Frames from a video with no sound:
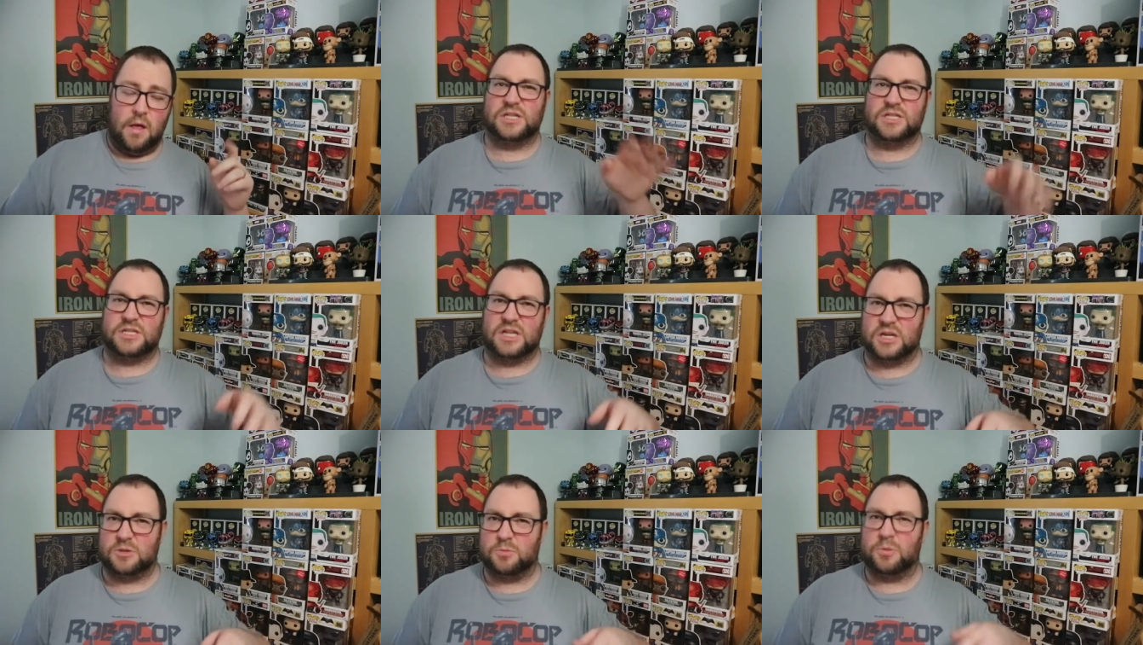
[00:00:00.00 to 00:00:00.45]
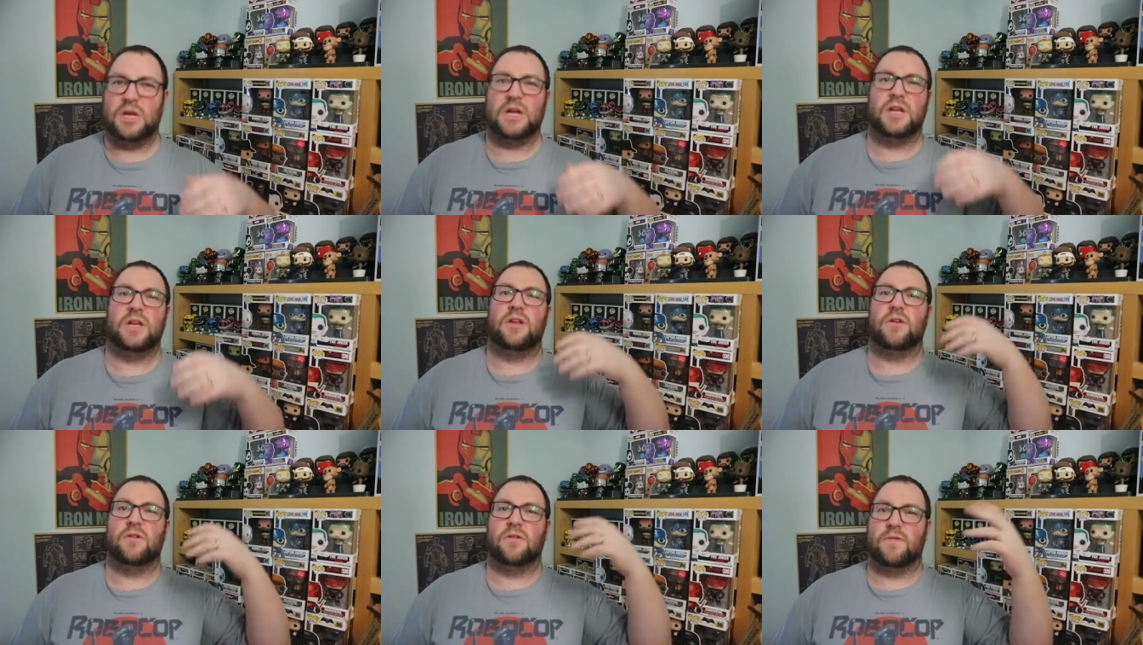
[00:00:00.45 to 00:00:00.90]
Check
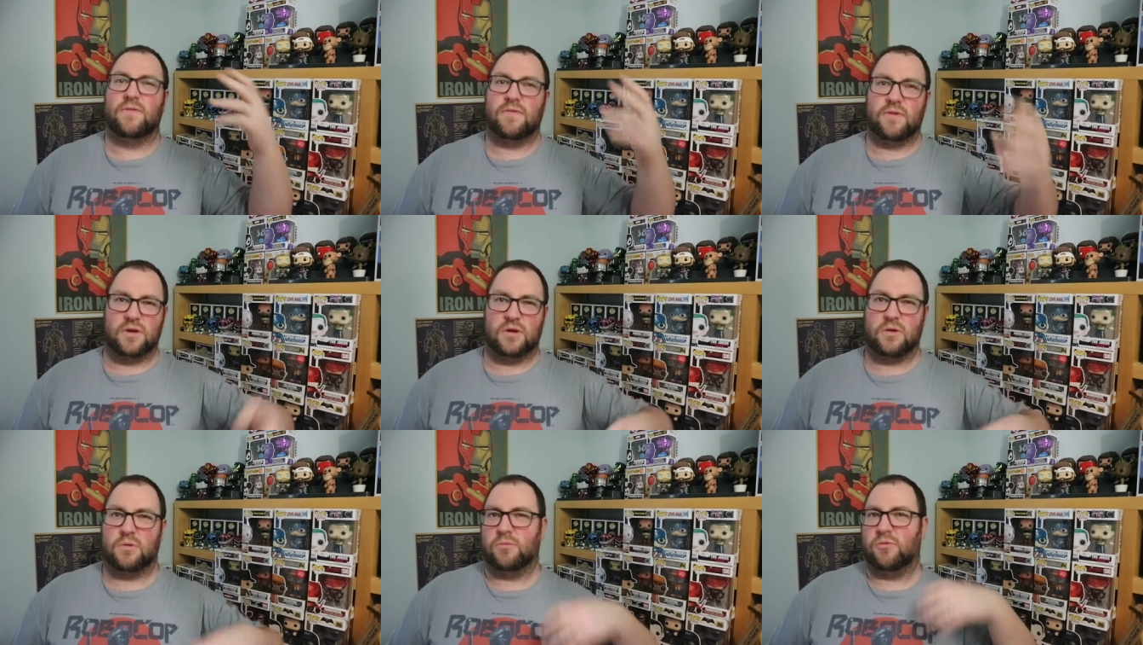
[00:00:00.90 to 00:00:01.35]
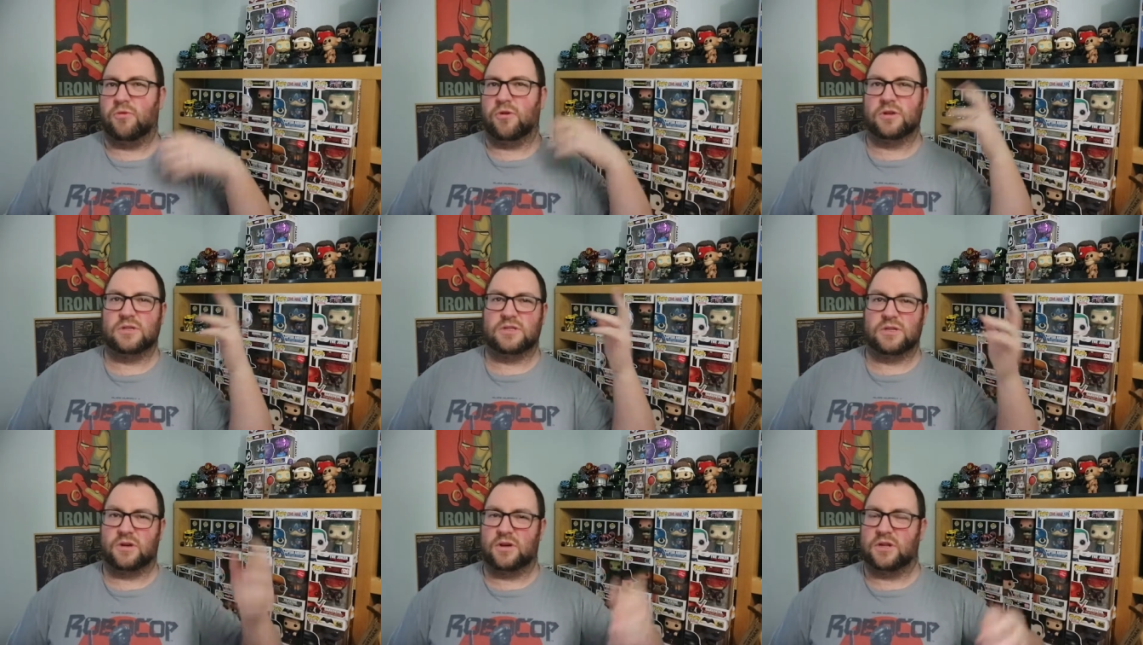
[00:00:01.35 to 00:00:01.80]
Stashpedia, Funko
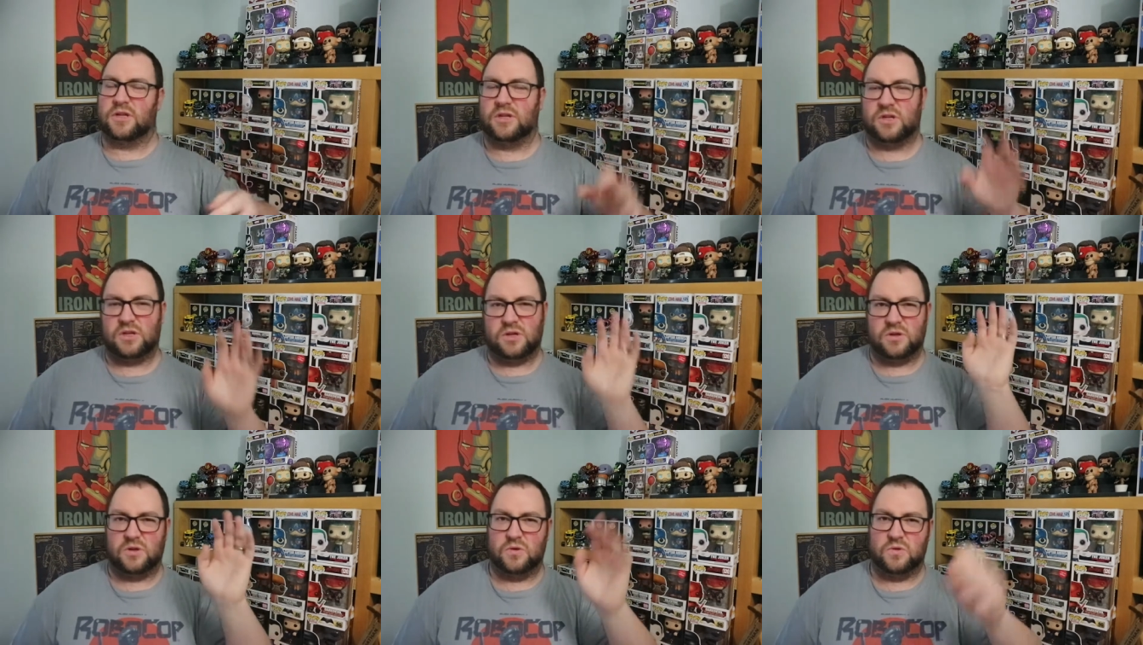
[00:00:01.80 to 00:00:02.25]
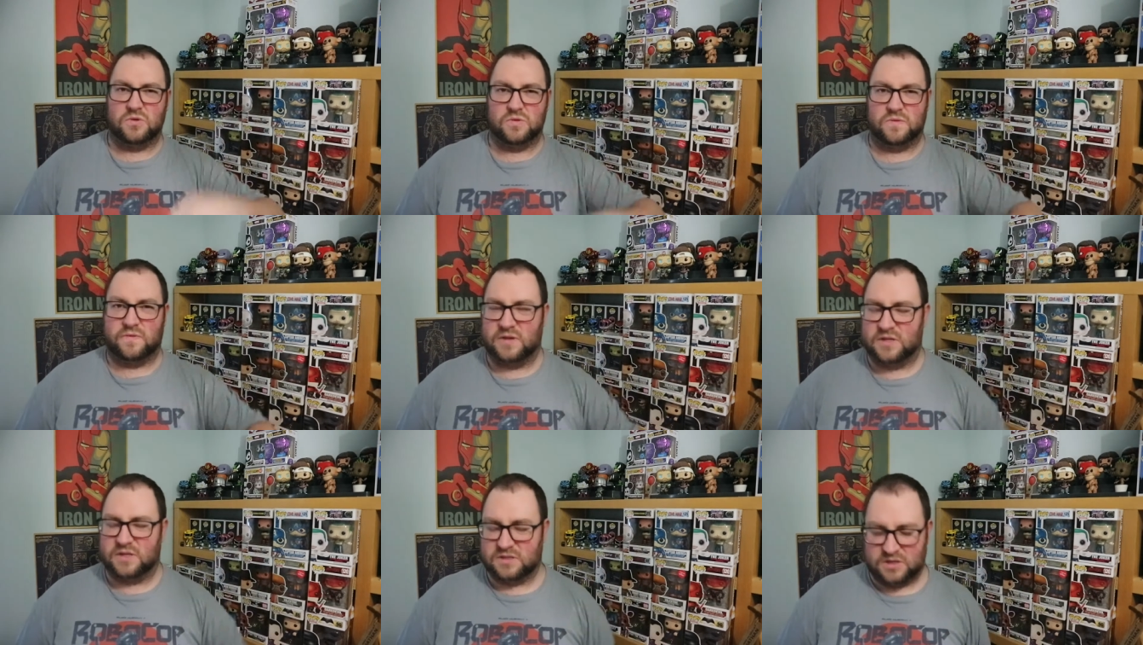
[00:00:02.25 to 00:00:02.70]
Price Guide,
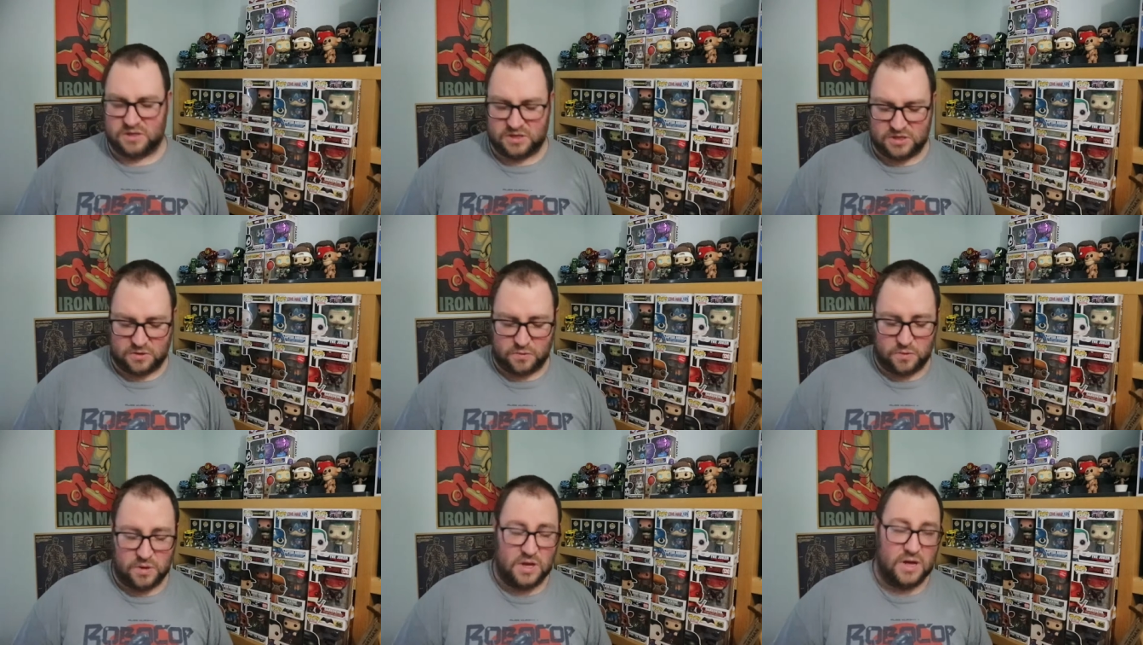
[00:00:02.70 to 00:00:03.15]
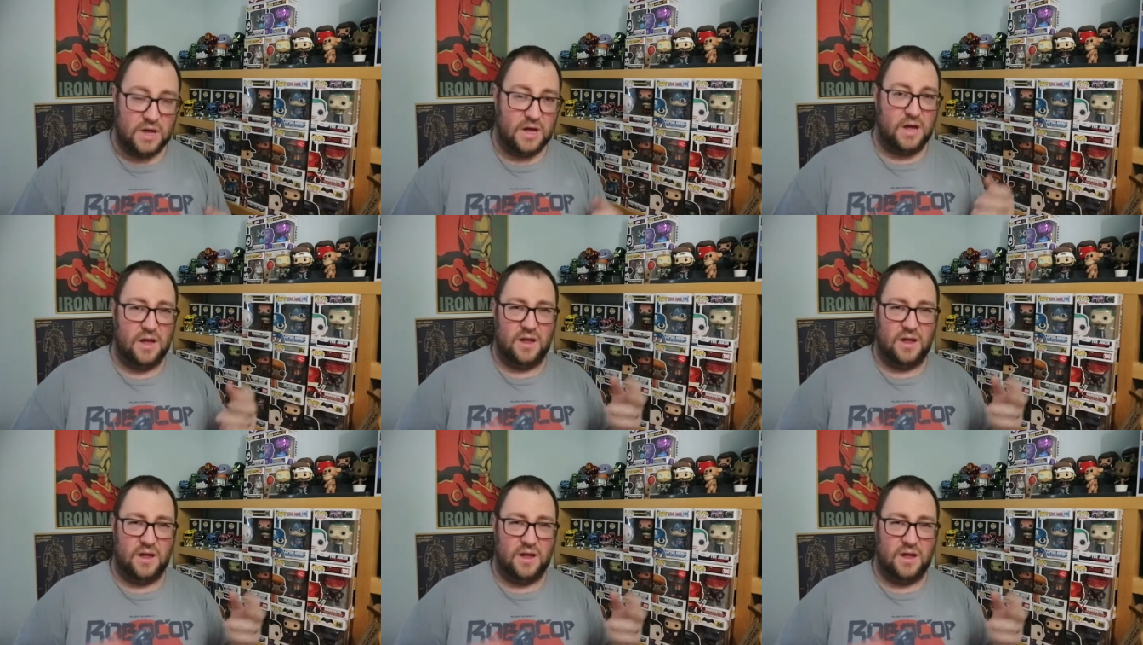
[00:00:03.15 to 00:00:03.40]
usual things I do.